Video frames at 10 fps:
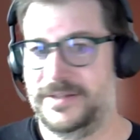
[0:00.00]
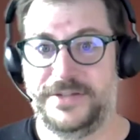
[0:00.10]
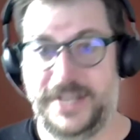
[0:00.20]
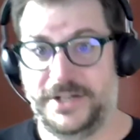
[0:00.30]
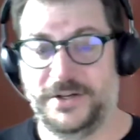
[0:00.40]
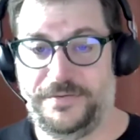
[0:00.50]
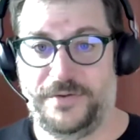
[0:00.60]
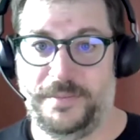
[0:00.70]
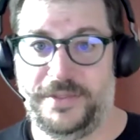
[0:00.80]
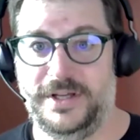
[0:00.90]
get data
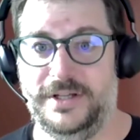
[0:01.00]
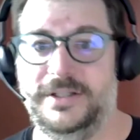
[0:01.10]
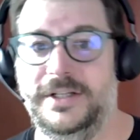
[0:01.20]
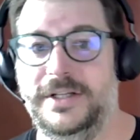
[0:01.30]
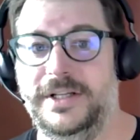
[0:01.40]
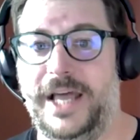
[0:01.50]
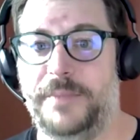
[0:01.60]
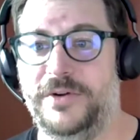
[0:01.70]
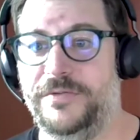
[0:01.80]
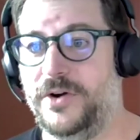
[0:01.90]
from the
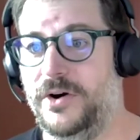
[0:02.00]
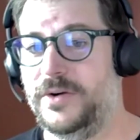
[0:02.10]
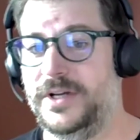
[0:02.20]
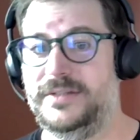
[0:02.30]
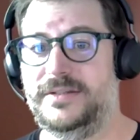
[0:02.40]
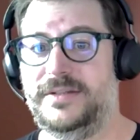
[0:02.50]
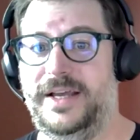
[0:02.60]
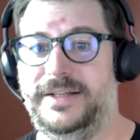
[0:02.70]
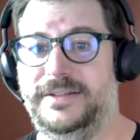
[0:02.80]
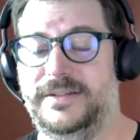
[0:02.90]
Library of Congress
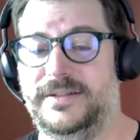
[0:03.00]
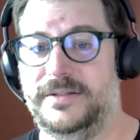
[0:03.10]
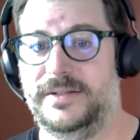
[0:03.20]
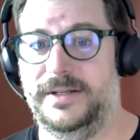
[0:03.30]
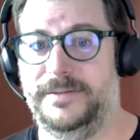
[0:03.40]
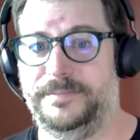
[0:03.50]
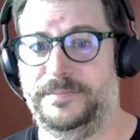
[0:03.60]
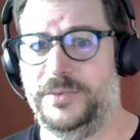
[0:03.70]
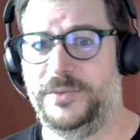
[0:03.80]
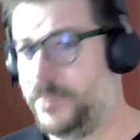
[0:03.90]
and
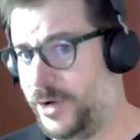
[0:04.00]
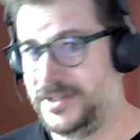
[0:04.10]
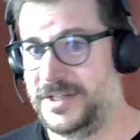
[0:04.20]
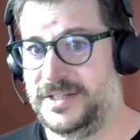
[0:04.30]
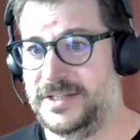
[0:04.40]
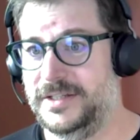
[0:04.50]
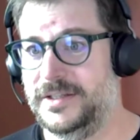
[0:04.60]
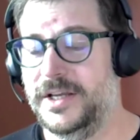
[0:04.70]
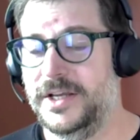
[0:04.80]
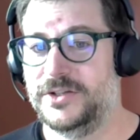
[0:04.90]
pre-process
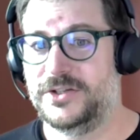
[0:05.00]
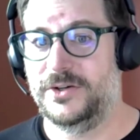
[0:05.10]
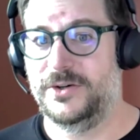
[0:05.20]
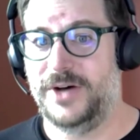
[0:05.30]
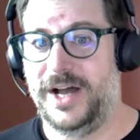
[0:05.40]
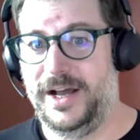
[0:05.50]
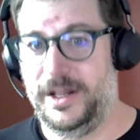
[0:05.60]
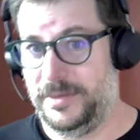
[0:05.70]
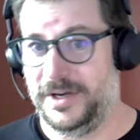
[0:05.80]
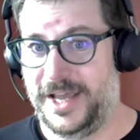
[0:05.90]
it so
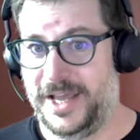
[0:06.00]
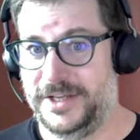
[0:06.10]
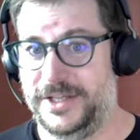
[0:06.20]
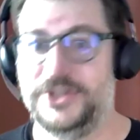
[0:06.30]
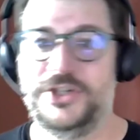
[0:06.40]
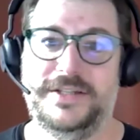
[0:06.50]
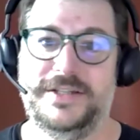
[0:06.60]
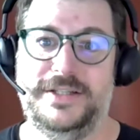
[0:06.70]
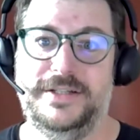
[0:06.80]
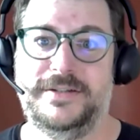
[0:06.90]
Alma can
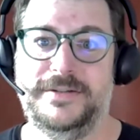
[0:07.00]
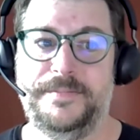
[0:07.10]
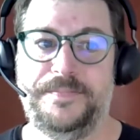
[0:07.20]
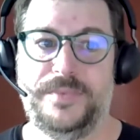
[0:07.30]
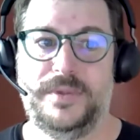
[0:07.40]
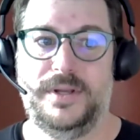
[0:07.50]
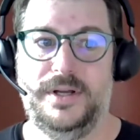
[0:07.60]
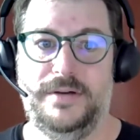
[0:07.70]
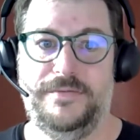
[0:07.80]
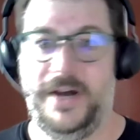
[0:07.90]
ingest it
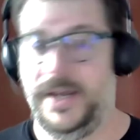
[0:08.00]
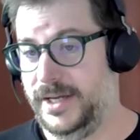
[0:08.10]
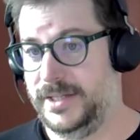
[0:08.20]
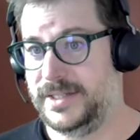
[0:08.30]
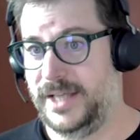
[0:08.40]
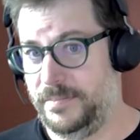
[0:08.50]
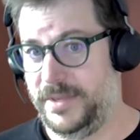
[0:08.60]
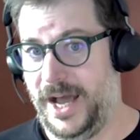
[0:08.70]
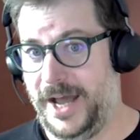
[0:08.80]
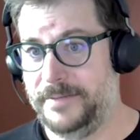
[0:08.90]
via its
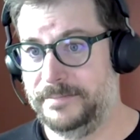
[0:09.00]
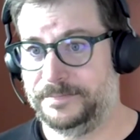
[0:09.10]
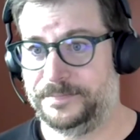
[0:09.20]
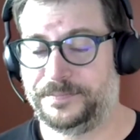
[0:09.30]
API.